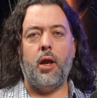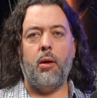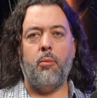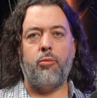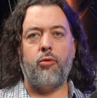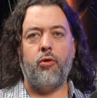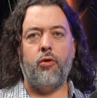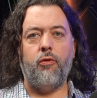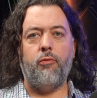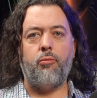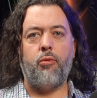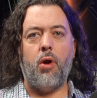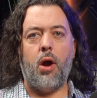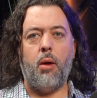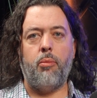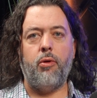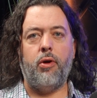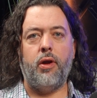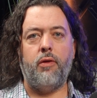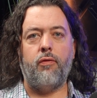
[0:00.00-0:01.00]
improve
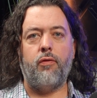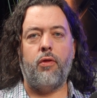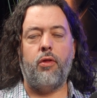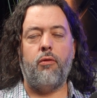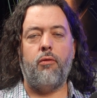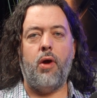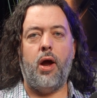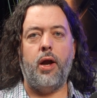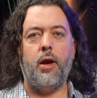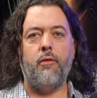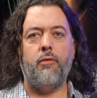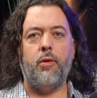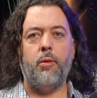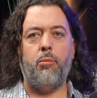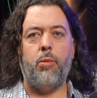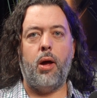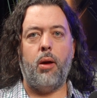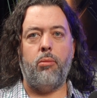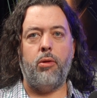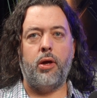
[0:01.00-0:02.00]
property for the right of the
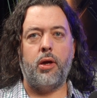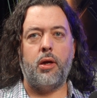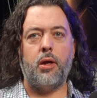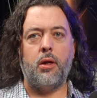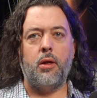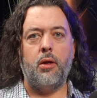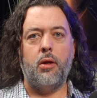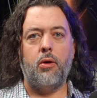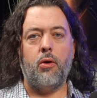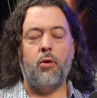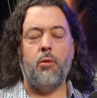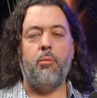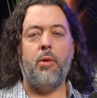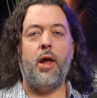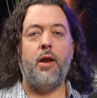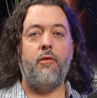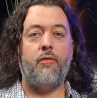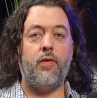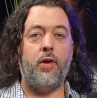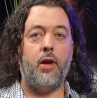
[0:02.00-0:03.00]
public or
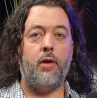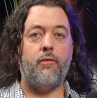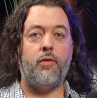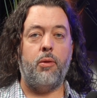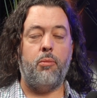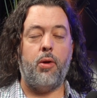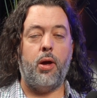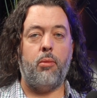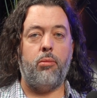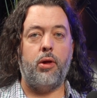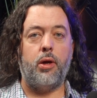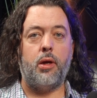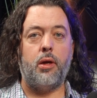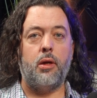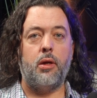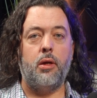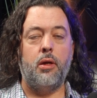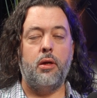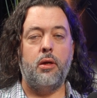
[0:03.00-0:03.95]
benefit of the public.